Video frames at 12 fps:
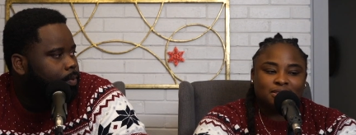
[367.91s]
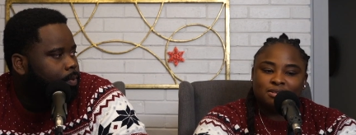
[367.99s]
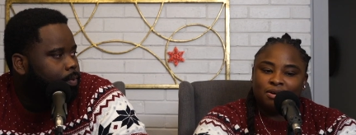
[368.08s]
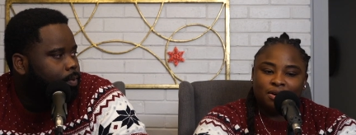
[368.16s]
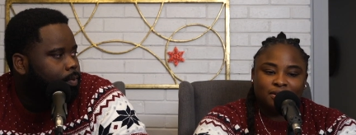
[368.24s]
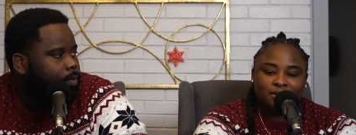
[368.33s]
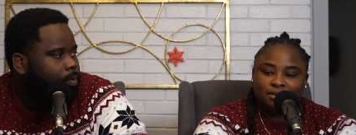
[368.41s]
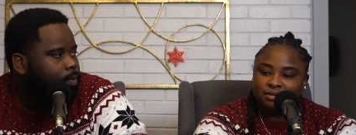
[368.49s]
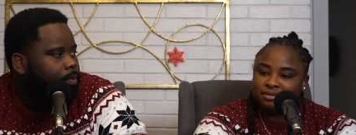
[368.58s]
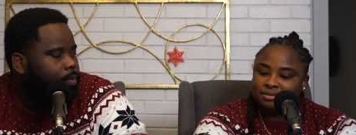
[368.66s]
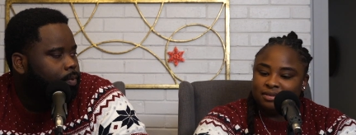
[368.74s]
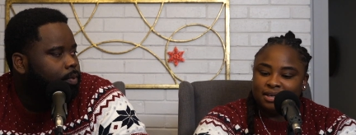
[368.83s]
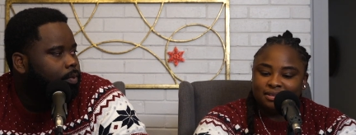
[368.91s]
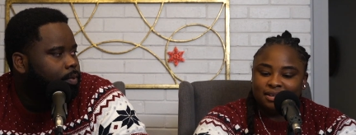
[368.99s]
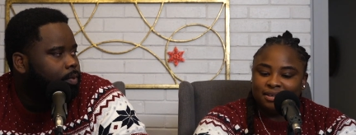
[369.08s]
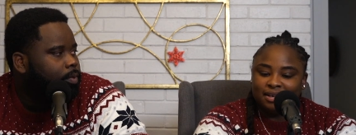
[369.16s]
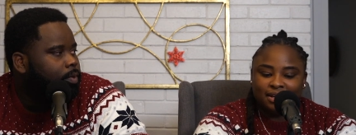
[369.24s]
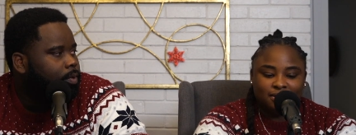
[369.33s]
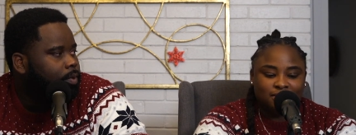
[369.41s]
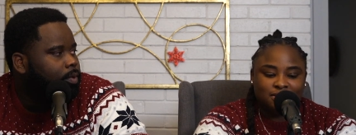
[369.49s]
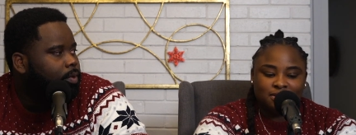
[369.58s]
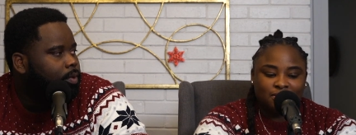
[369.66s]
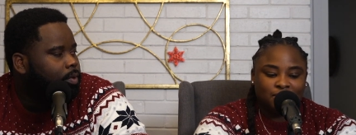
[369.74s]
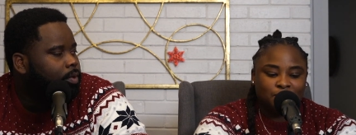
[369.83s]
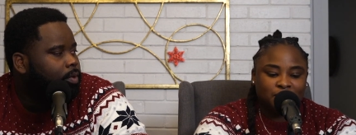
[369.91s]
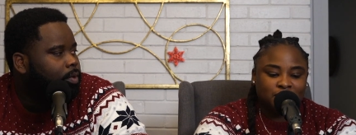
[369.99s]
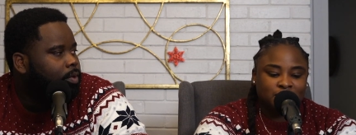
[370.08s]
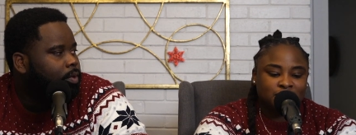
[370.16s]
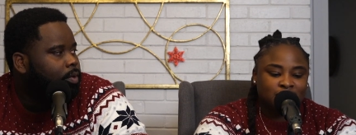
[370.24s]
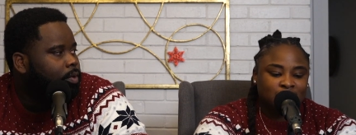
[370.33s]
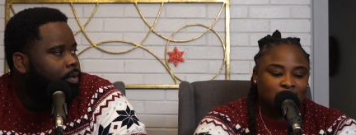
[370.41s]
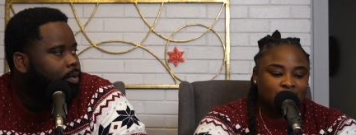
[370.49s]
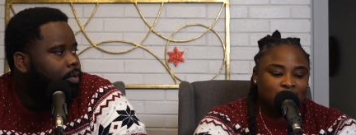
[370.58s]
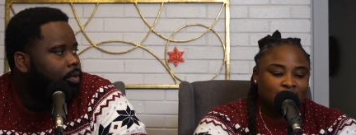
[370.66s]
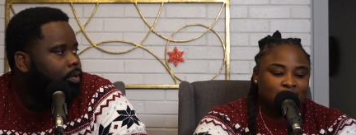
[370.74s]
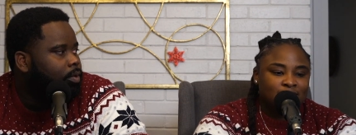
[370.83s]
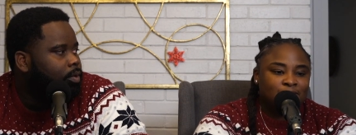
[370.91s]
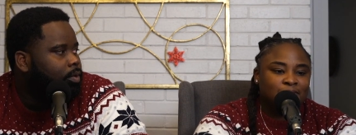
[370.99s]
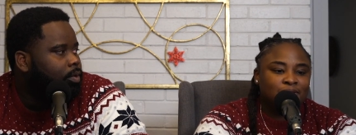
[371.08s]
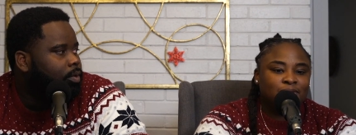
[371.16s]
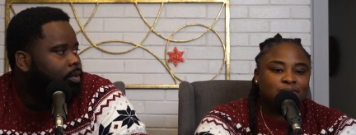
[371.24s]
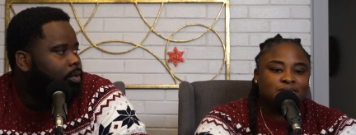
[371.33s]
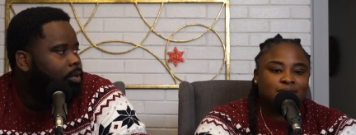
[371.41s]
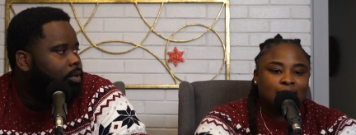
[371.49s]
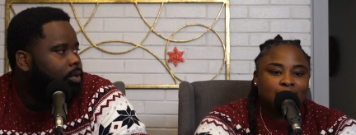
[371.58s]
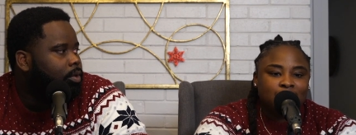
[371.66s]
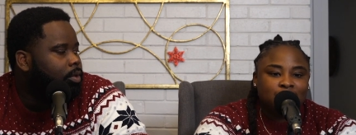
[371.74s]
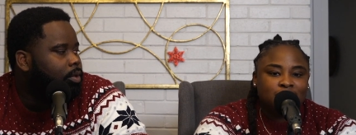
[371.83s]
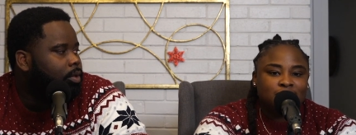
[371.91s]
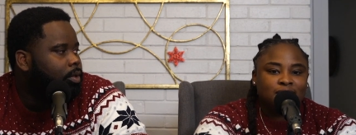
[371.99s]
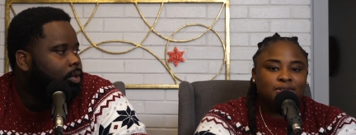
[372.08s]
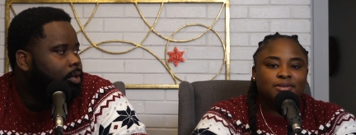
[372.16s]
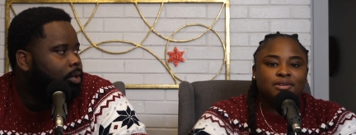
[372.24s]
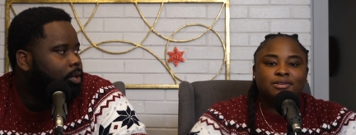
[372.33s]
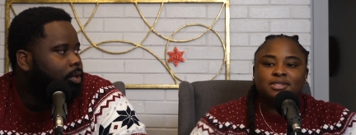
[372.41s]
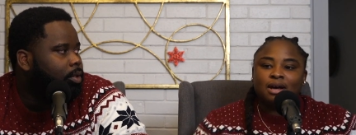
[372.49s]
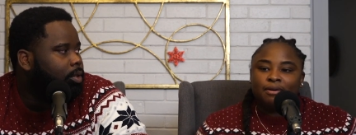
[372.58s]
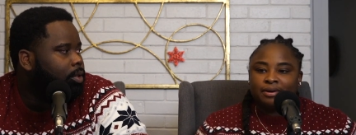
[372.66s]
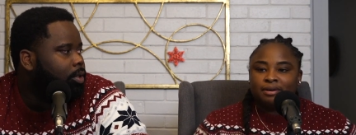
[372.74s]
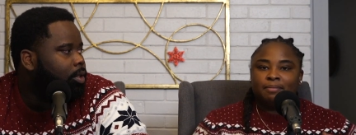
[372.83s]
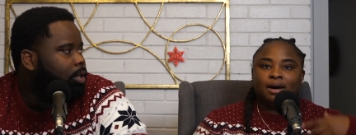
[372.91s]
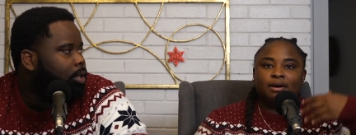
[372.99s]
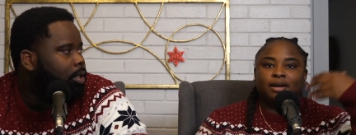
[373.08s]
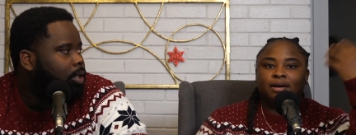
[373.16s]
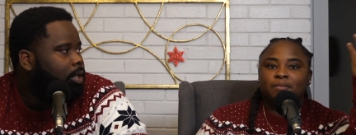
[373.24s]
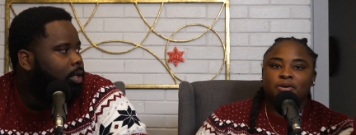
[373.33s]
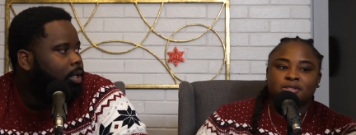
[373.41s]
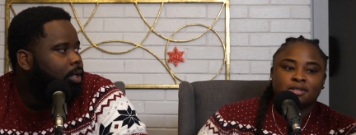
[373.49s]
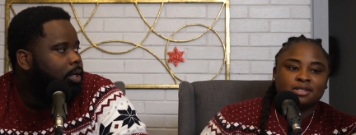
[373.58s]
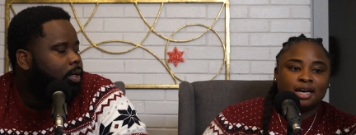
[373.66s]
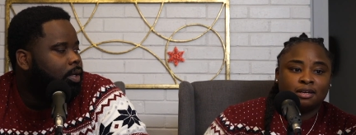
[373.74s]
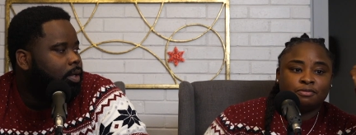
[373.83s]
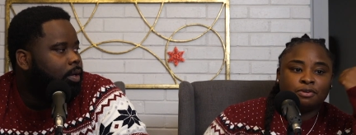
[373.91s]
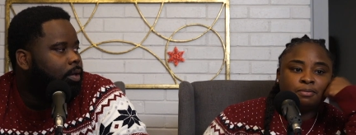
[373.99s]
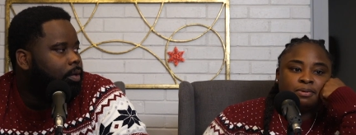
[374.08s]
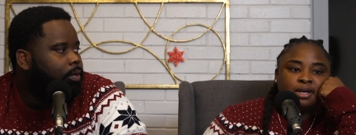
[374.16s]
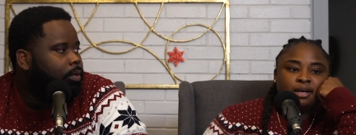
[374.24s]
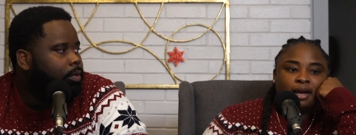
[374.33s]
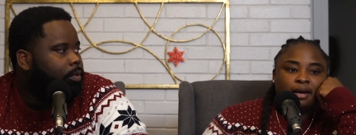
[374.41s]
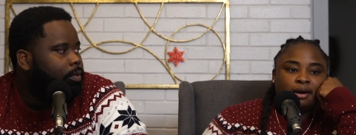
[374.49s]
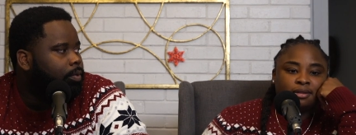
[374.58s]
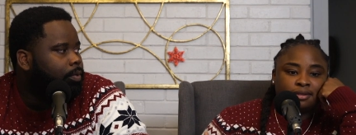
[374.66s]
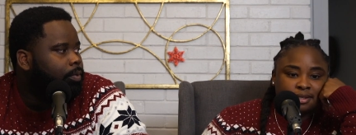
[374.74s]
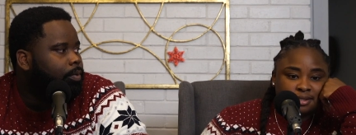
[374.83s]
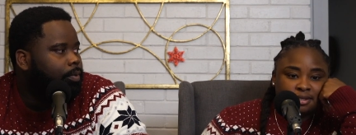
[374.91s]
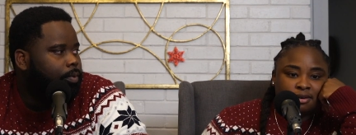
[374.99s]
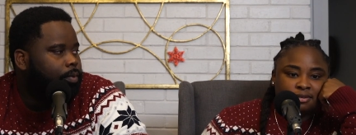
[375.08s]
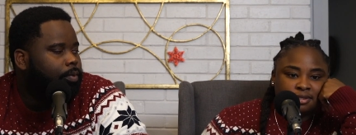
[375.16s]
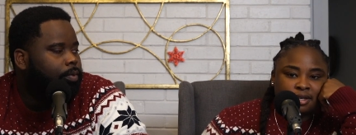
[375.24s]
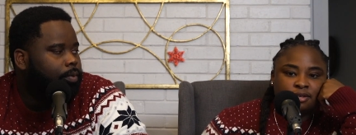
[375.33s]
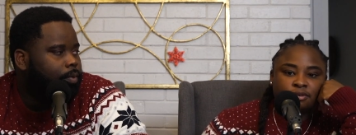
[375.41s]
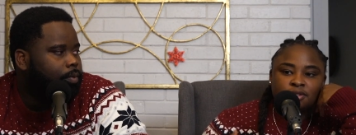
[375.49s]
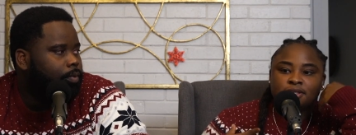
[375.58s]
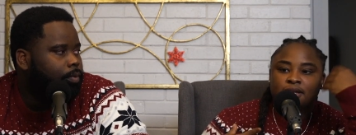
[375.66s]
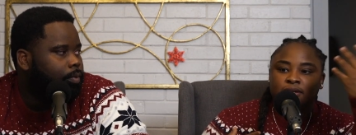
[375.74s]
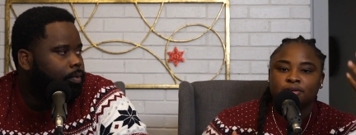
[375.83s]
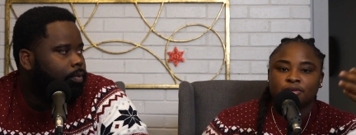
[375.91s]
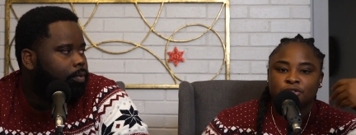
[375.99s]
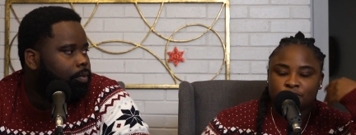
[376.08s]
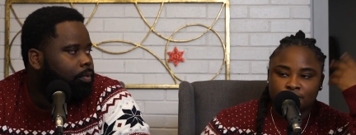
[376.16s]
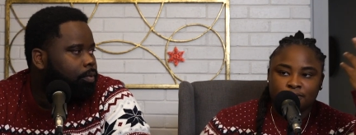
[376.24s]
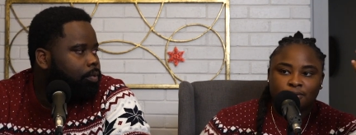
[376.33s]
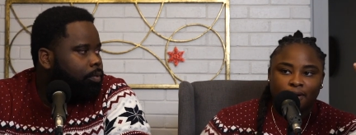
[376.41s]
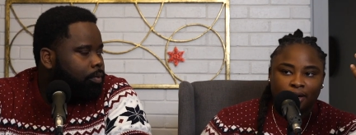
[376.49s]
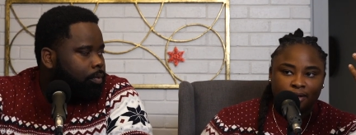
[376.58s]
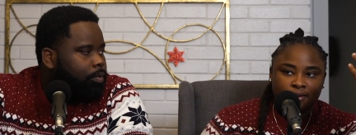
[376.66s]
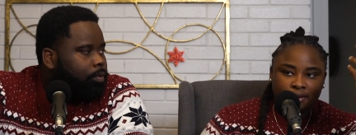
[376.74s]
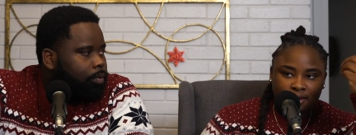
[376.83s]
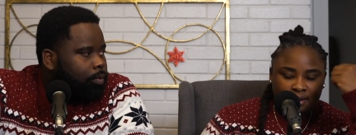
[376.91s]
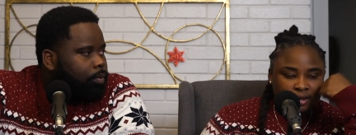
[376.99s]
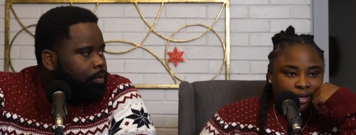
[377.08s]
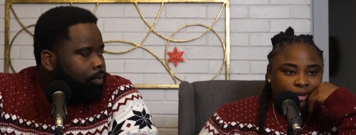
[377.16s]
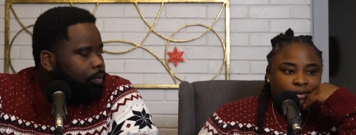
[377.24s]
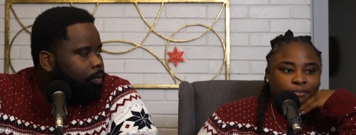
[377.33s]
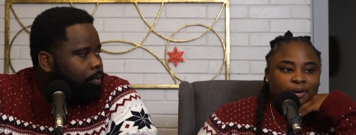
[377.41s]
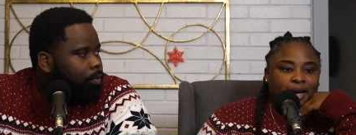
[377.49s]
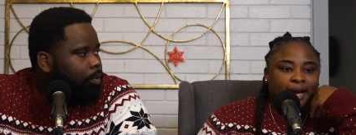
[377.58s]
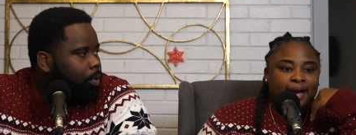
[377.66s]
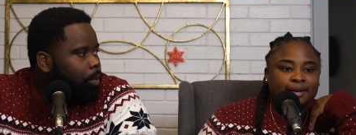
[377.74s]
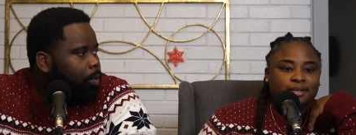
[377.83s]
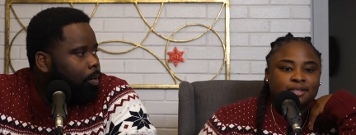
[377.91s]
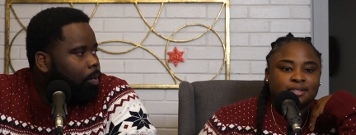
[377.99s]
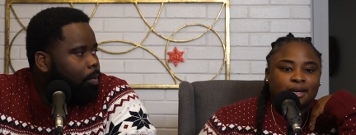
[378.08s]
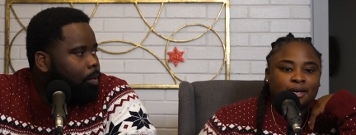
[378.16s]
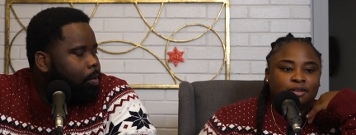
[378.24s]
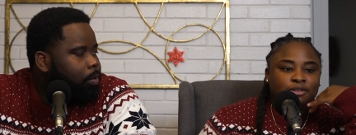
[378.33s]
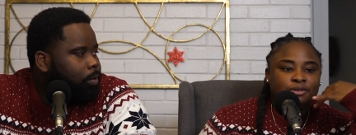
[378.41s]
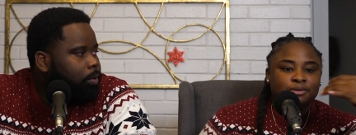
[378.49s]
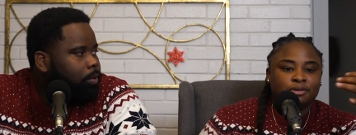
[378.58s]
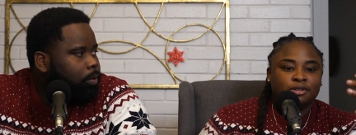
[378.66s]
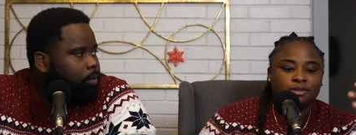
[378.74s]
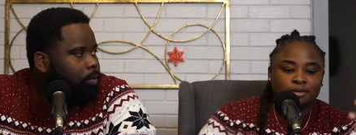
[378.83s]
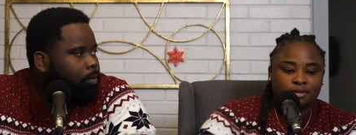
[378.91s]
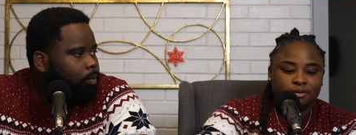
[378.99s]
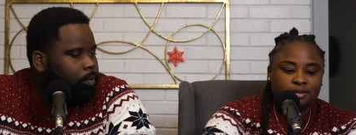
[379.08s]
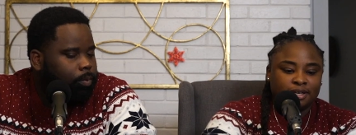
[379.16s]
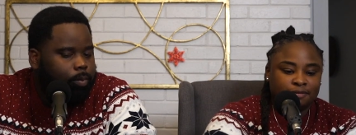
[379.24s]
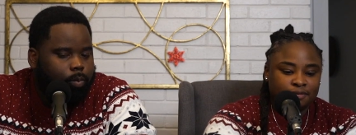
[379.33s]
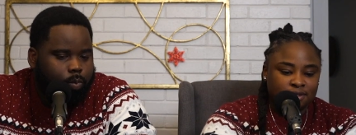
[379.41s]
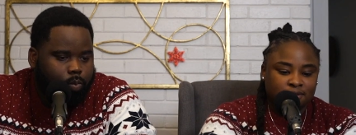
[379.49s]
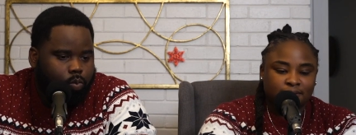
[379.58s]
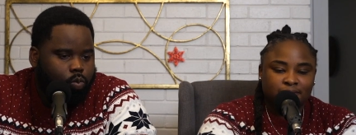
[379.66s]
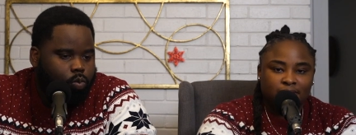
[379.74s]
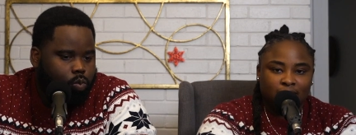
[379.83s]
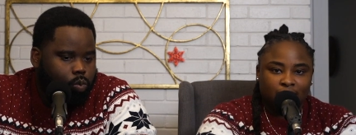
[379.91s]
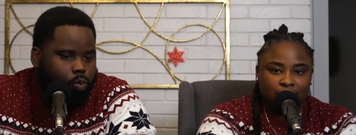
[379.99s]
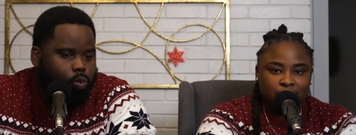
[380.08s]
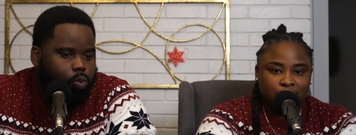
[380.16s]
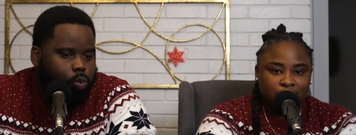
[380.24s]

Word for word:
Speaker 1: it's harder. I think acting is harder because when you're on stage, you you're talking about like most of the time if you're being like authentic on stage, you're telling your truth, right? With acting is like you you you giving something like on a